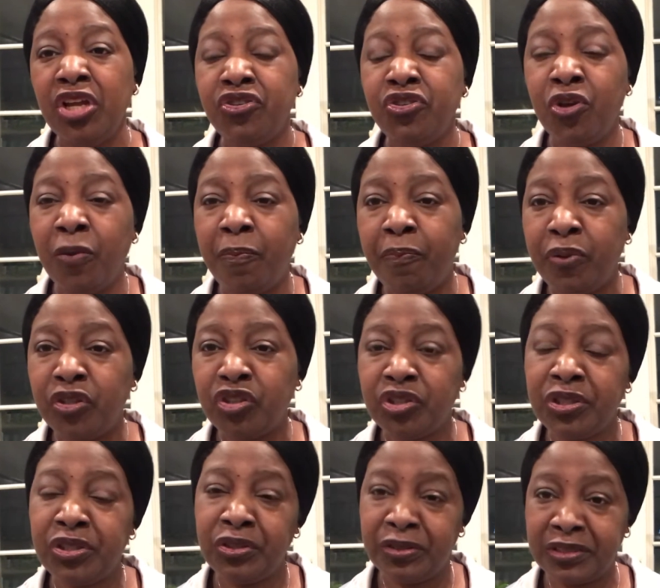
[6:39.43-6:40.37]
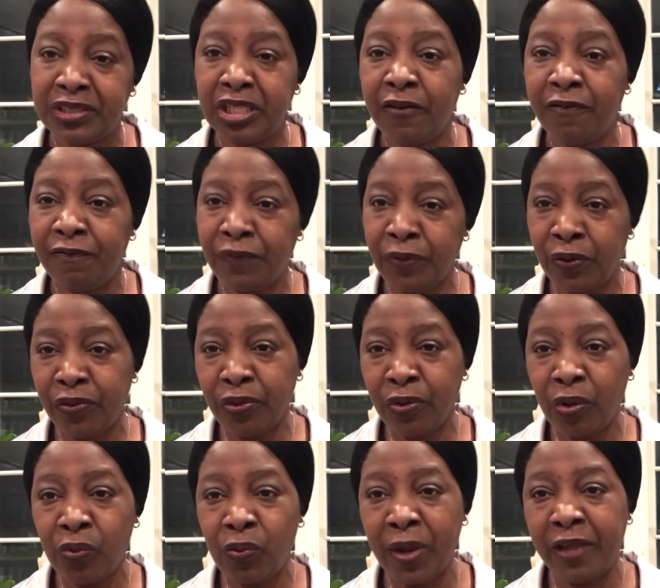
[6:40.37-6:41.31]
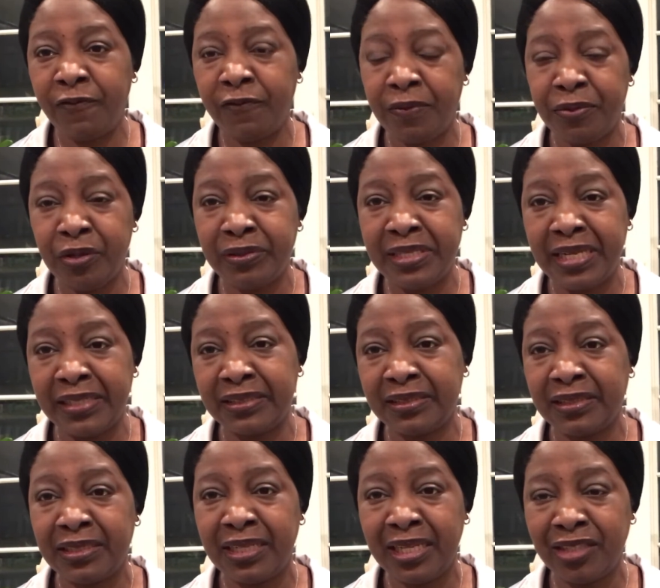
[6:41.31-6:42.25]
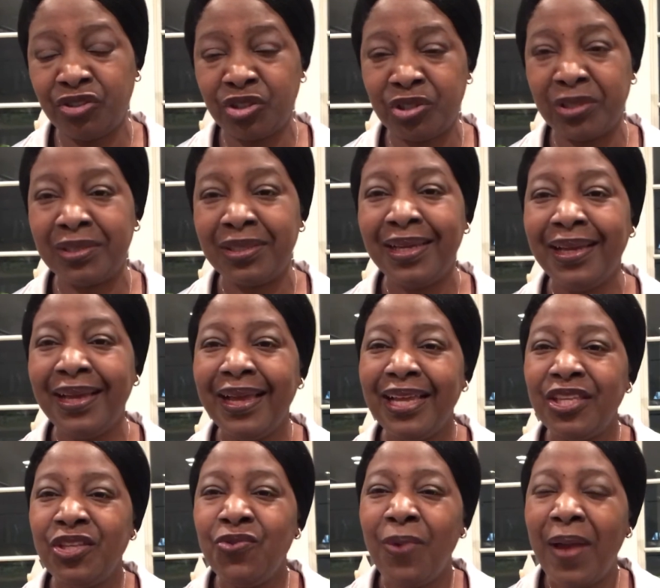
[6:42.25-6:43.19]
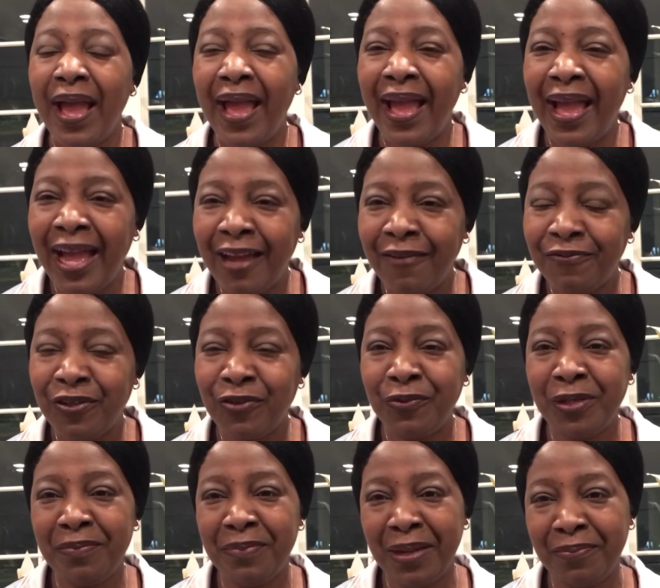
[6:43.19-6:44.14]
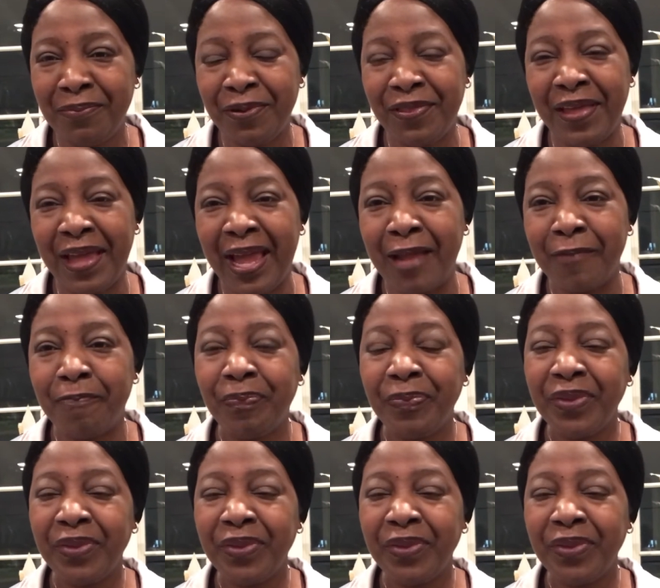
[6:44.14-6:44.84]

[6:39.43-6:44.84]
You're pushing yourself further away from your destination. You have to remember that.